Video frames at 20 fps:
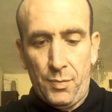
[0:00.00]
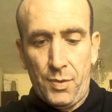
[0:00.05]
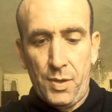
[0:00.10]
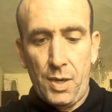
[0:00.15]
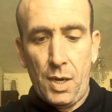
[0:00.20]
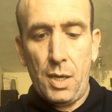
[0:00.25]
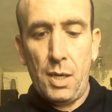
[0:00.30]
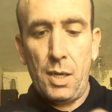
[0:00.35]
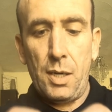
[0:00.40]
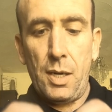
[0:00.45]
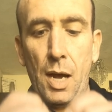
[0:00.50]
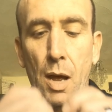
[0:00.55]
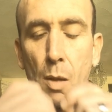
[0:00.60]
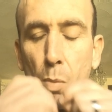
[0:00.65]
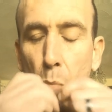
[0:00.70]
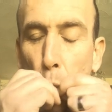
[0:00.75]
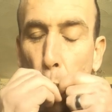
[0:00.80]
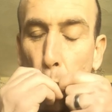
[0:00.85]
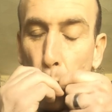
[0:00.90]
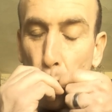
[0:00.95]
Tighten it
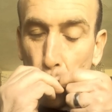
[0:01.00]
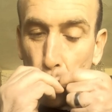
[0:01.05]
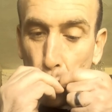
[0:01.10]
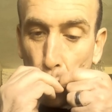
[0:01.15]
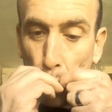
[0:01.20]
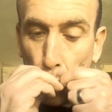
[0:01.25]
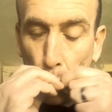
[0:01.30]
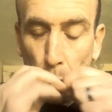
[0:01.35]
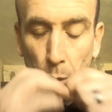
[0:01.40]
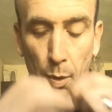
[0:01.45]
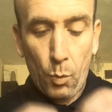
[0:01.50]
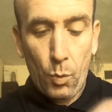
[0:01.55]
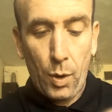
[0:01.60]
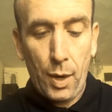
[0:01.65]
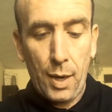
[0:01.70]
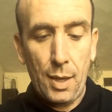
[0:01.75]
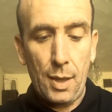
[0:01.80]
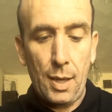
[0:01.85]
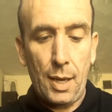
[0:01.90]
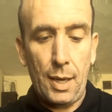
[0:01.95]
down.
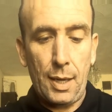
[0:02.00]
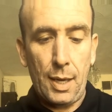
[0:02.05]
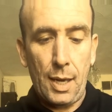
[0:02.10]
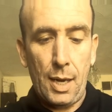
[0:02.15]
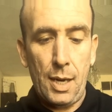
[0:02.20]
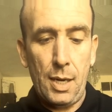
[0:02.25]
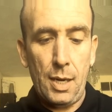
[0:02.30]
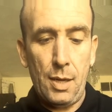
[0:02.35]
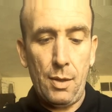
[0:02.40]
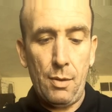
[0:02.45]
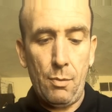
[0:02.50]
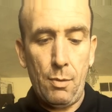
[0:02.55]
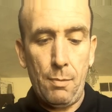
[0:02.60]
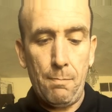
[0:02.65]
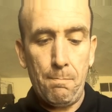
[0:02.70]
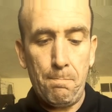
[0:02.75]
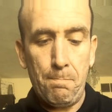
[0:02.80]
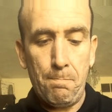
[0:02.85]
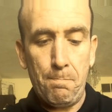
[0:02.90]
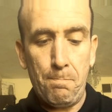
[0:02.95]
Wet it like any other one.